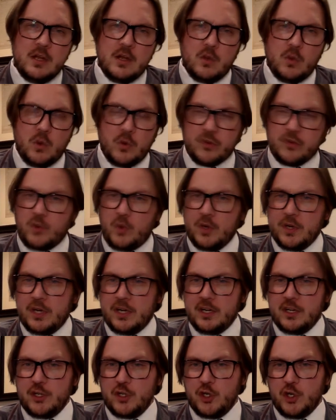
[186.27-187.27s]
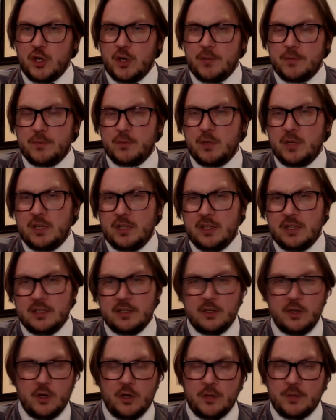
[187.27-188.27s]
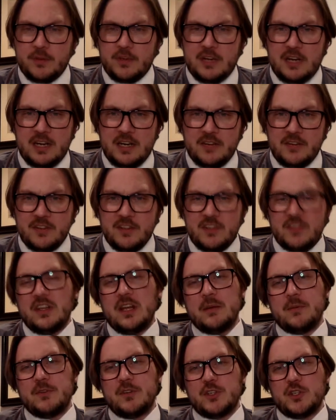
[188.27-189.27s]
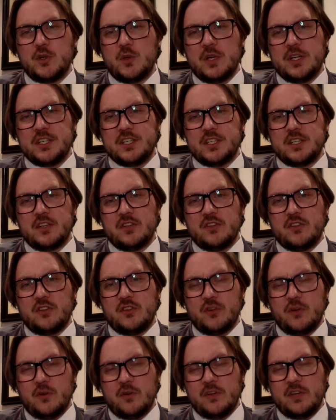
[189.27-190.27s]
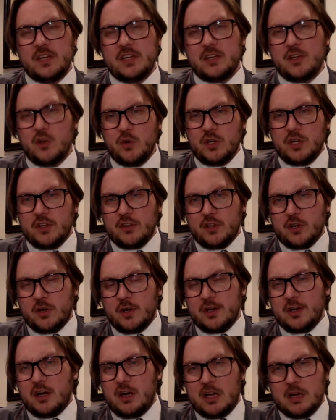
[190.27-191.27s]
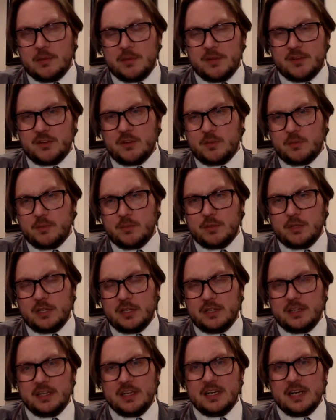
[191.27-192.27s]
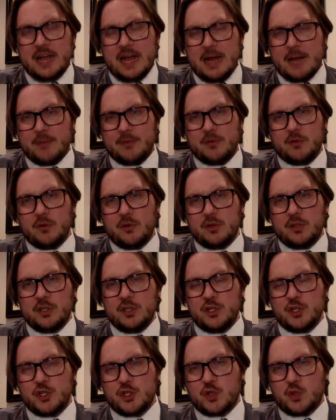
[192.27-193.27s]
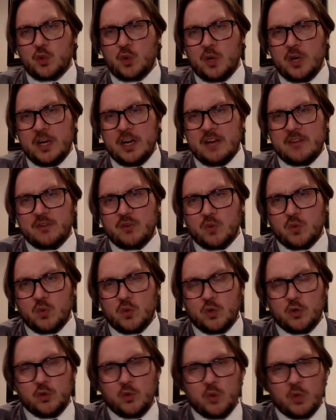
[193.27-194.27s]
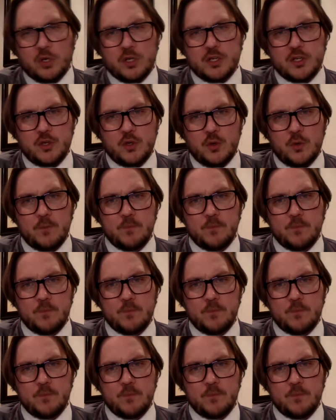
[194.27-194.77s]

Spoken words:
What was going on in Europe? Well, Europe's kind of in the same situation as the Soviet Union. Their economy is completely and absolutely destroyed after World War II.